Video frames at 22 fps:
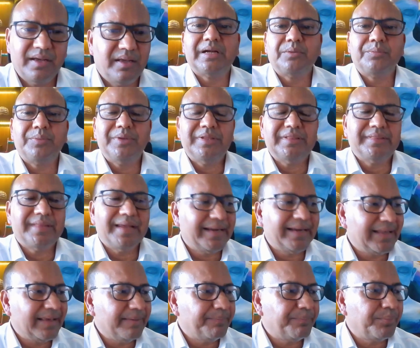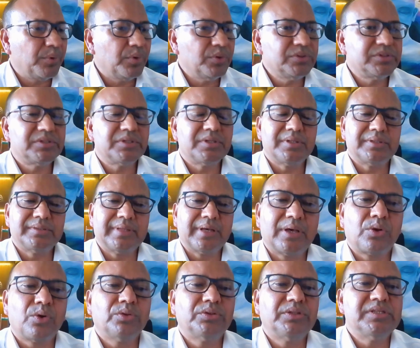But with that approach,
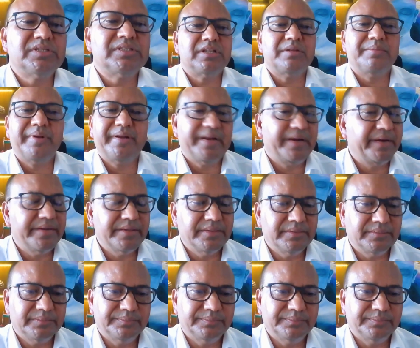the growth is limited.